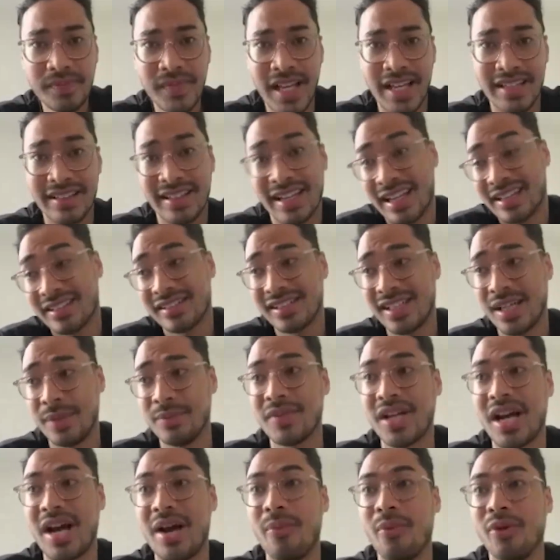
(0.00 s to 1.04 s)
then at the same
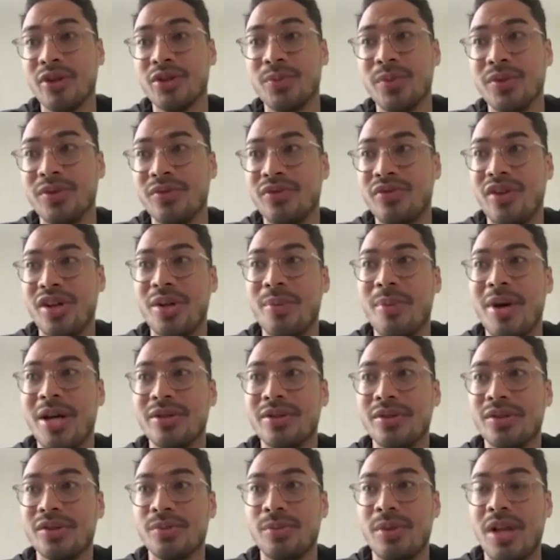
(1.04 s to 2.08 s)
time, what's been fun
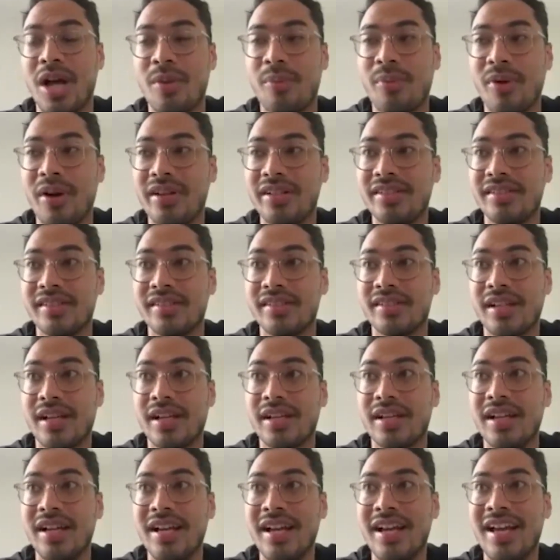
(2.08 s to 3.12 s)
about those block parties is
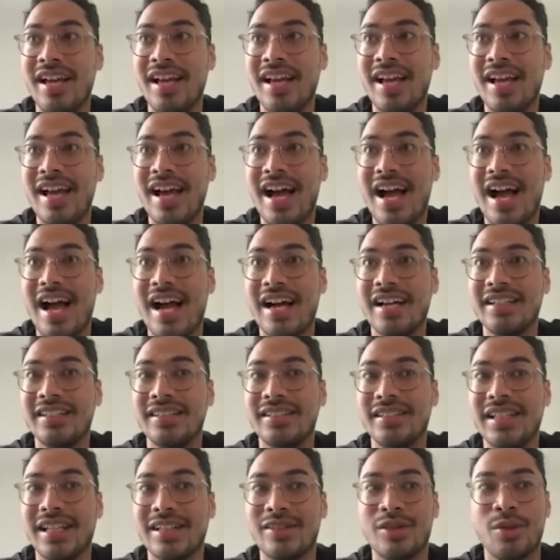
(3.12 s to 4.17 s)
like I
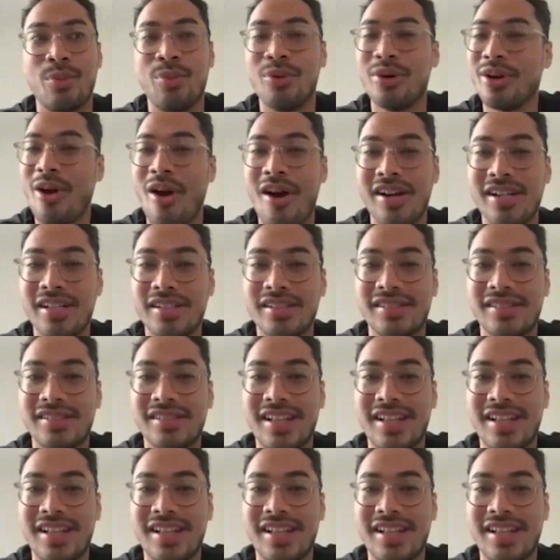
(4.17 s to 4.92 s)
get to bring artists